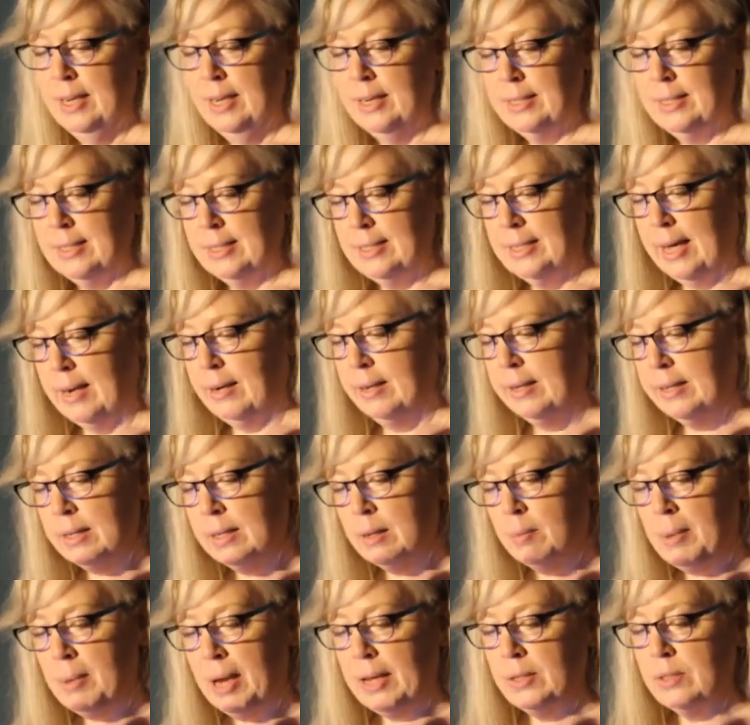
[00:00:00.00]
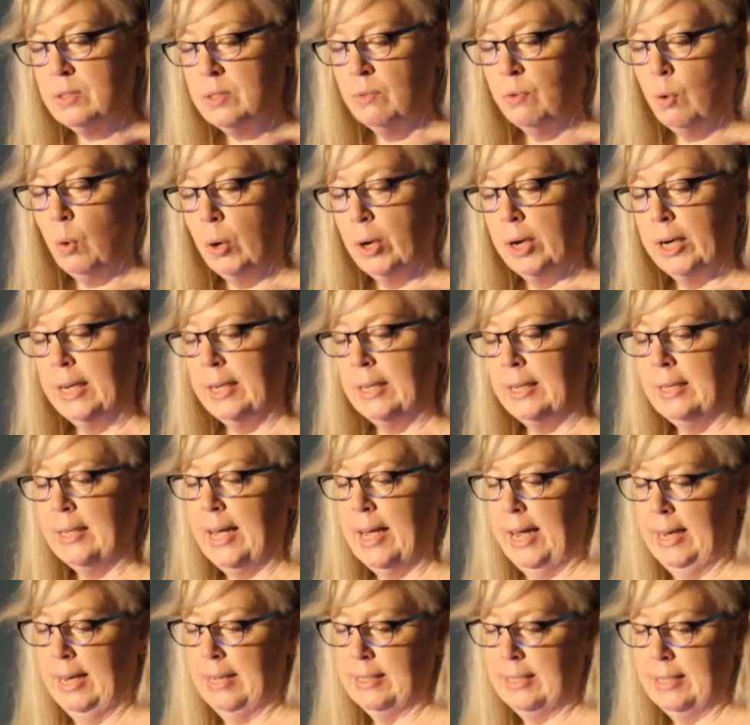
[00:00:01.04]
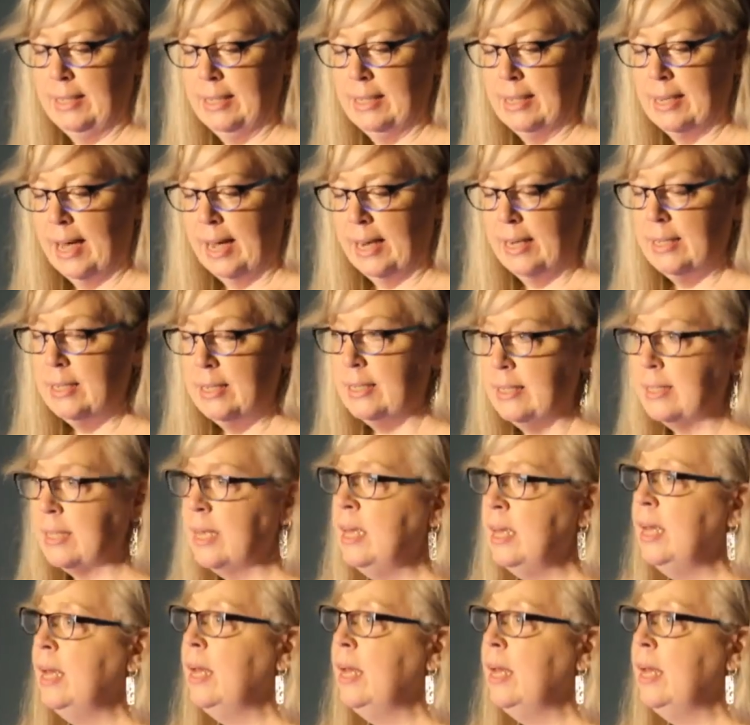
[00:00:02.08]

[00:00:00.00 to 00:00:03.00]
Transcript: to settle in the mountains of Oregon in the 1890s.